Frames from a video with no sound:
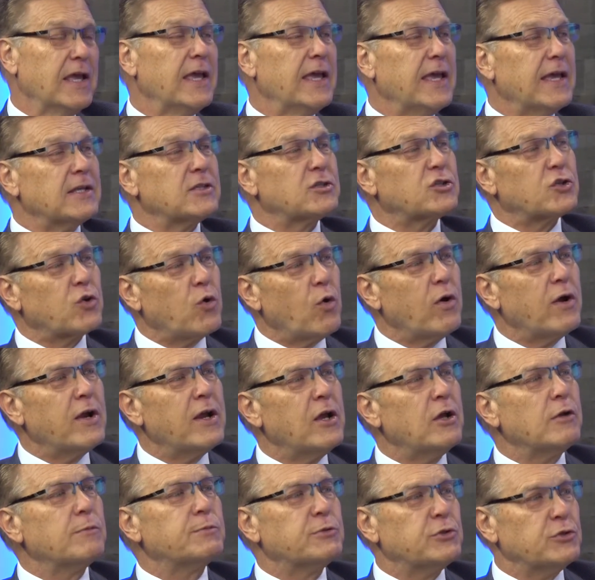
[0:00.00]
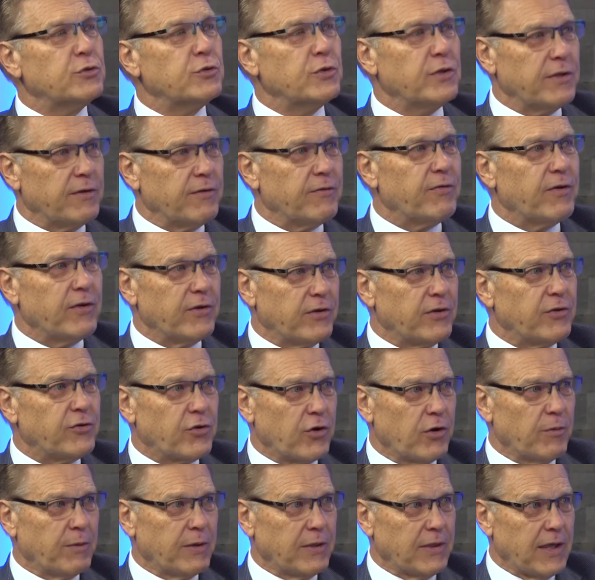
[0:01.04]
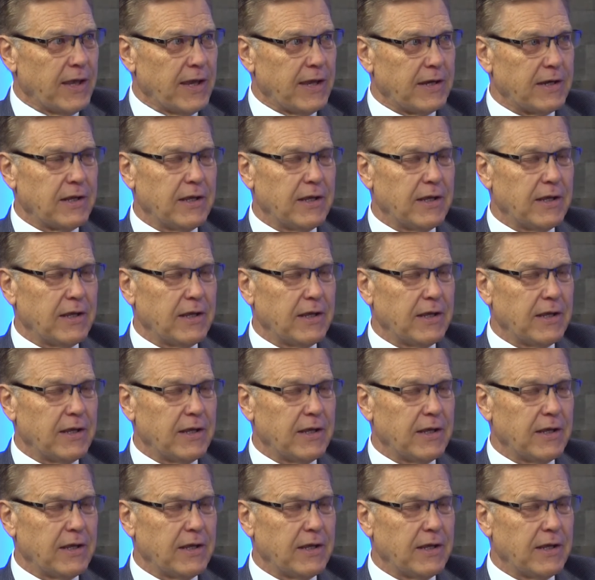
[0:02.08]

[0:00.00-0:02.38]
And SCORE helps you to determine that.